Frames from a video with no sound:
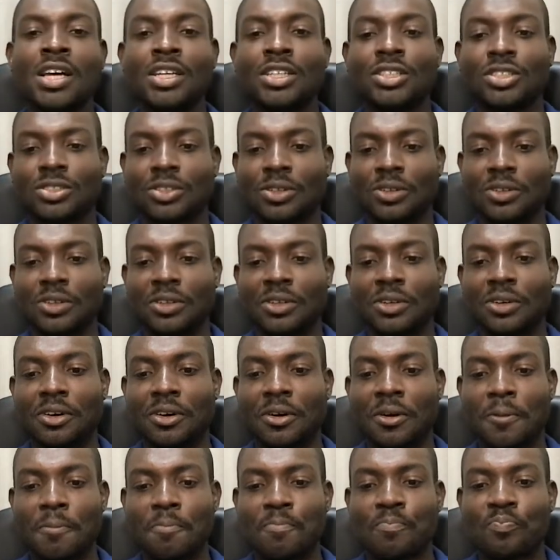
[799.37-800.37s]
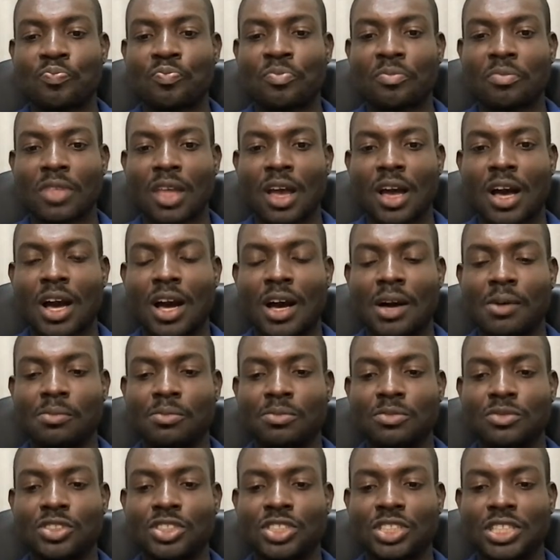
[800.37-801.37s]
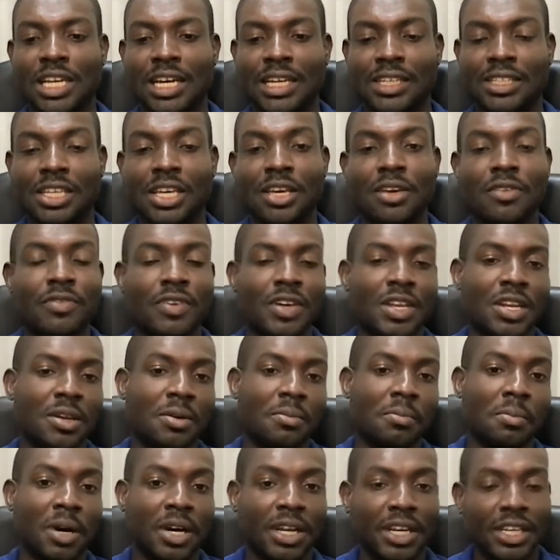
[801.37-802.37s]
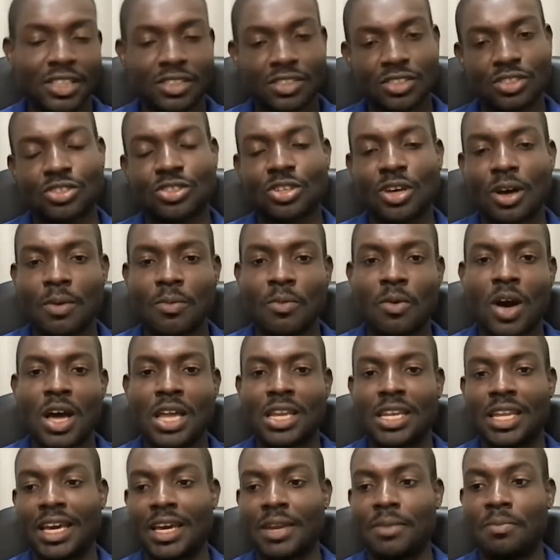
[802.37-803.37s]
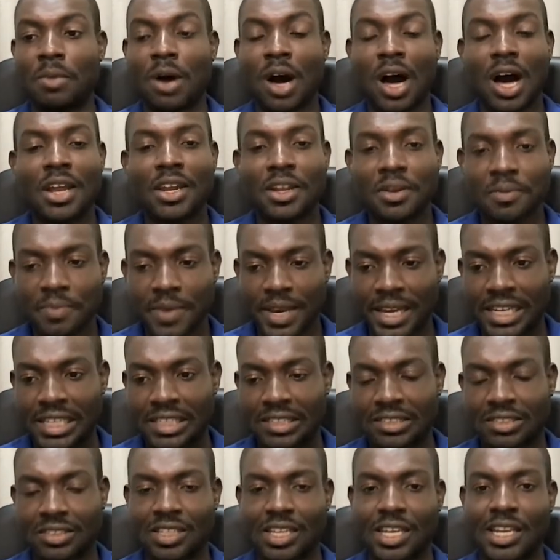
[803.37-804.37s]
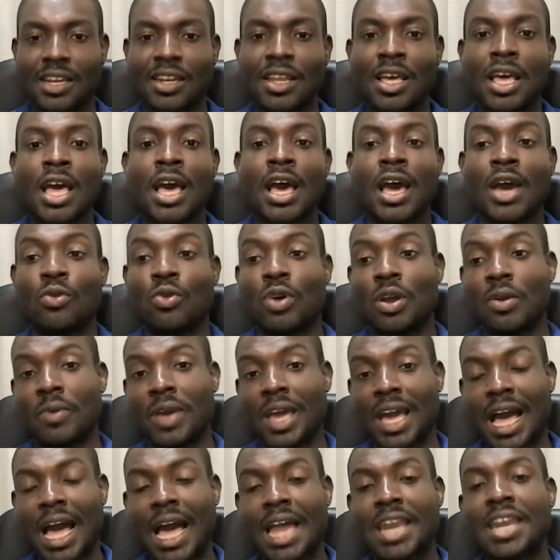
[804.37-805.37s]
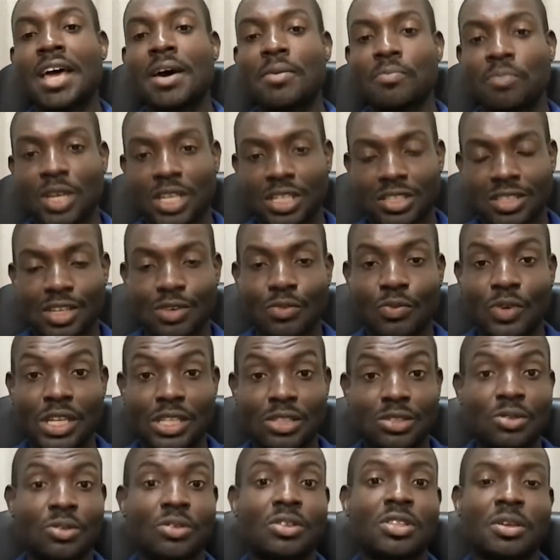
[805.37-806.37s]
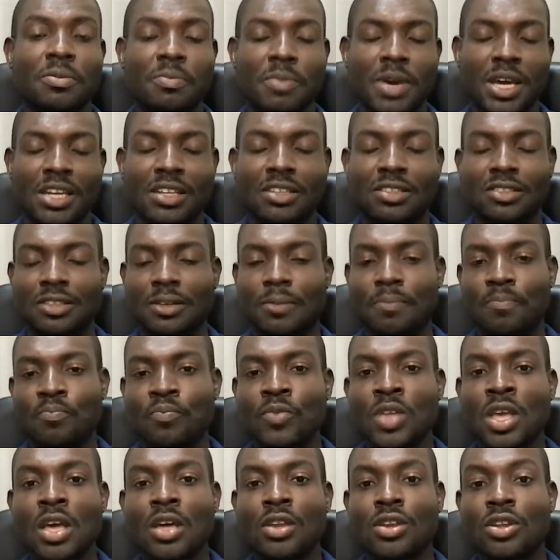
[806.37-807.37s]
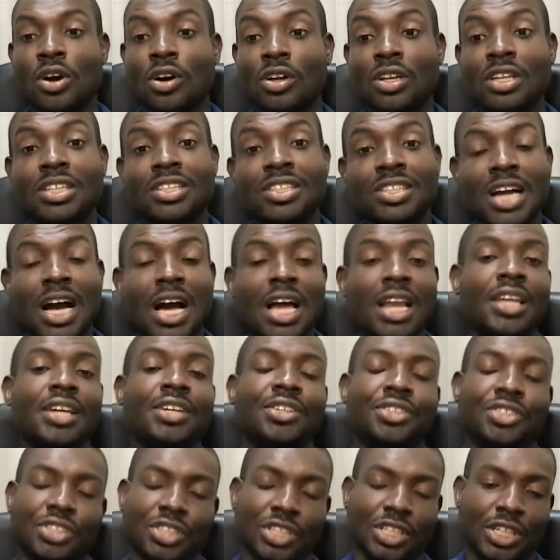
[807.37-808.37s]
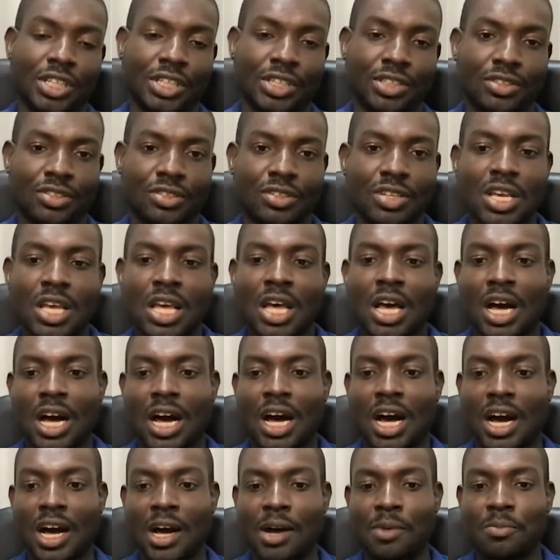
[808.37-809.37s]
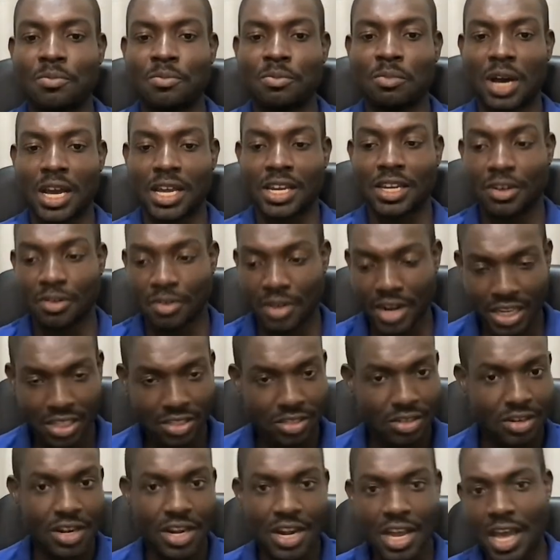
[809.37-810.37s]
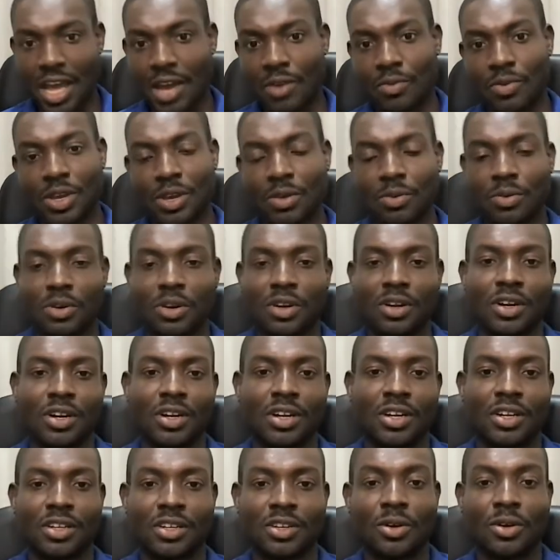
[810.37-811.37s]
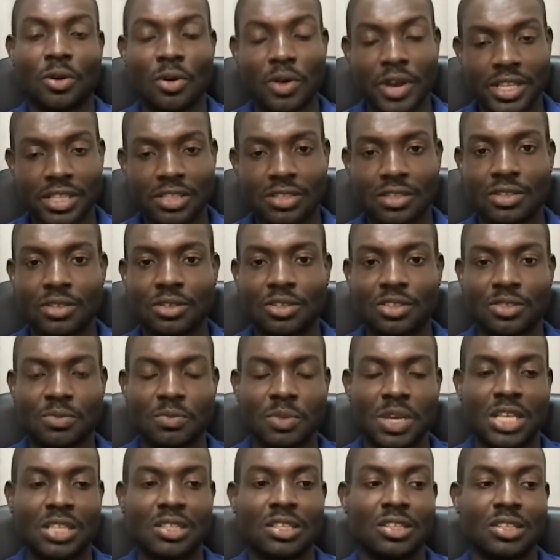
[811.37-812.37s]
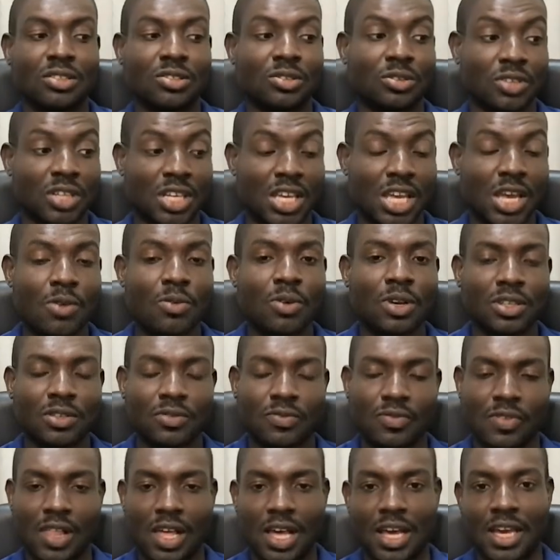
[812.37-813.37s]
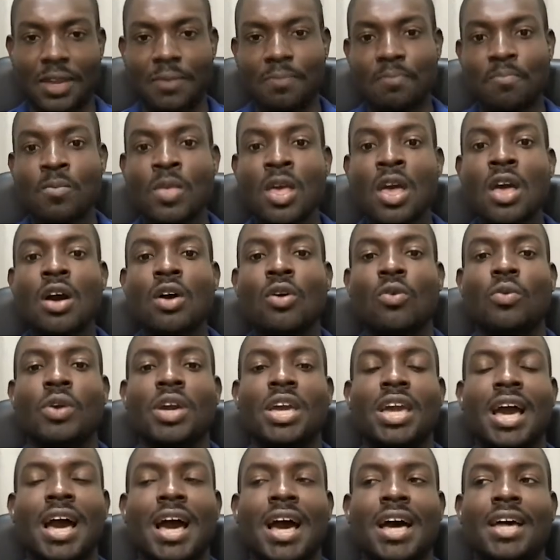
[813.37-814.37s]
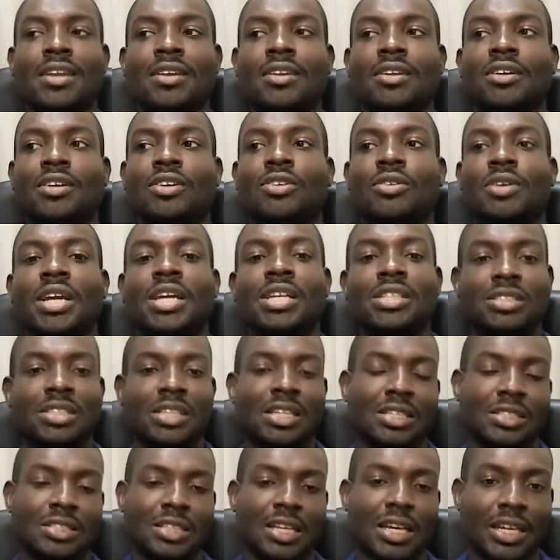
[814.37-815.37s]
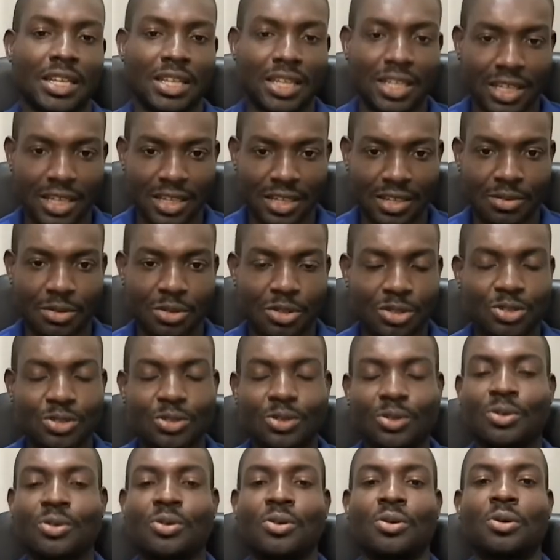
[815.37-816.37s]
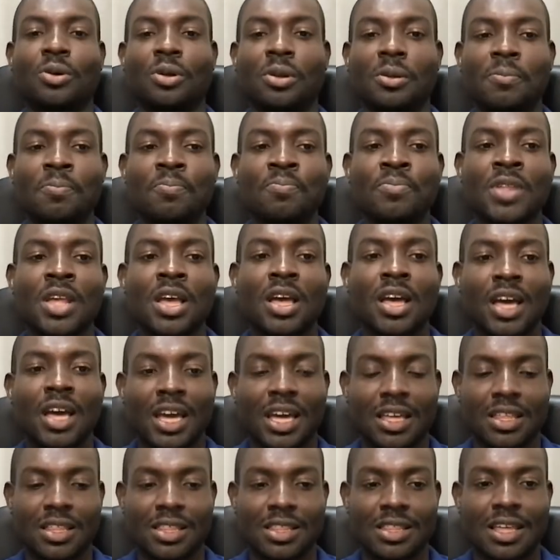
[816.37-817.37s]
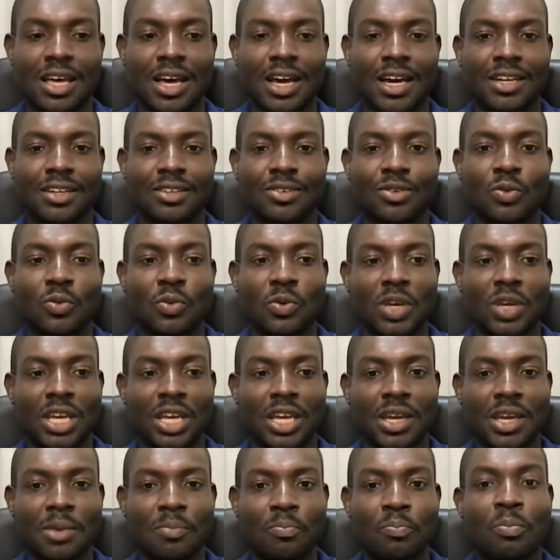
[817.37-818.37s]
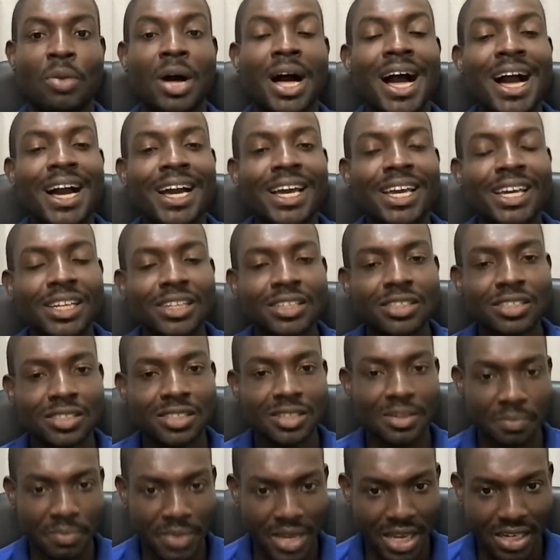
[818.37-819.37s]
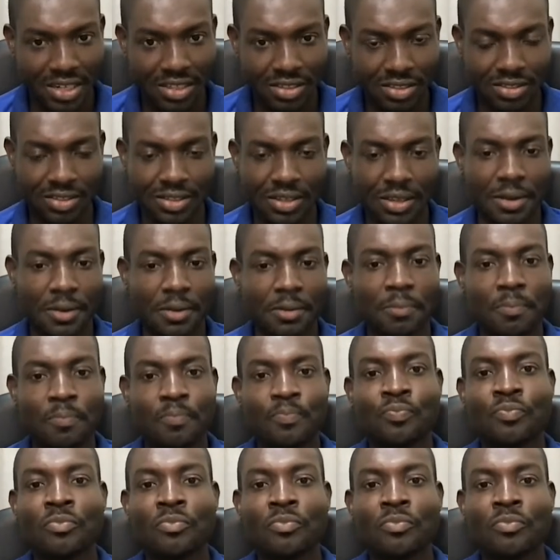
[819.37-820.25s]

So she had given the money to someone, they had bought the medicine, and when we had that meeting, we took the medicine. The only challenge is my director and I, we were going to those meetings, so he was flying. We had the craziest idea. It was so cool in that we packaged the medicine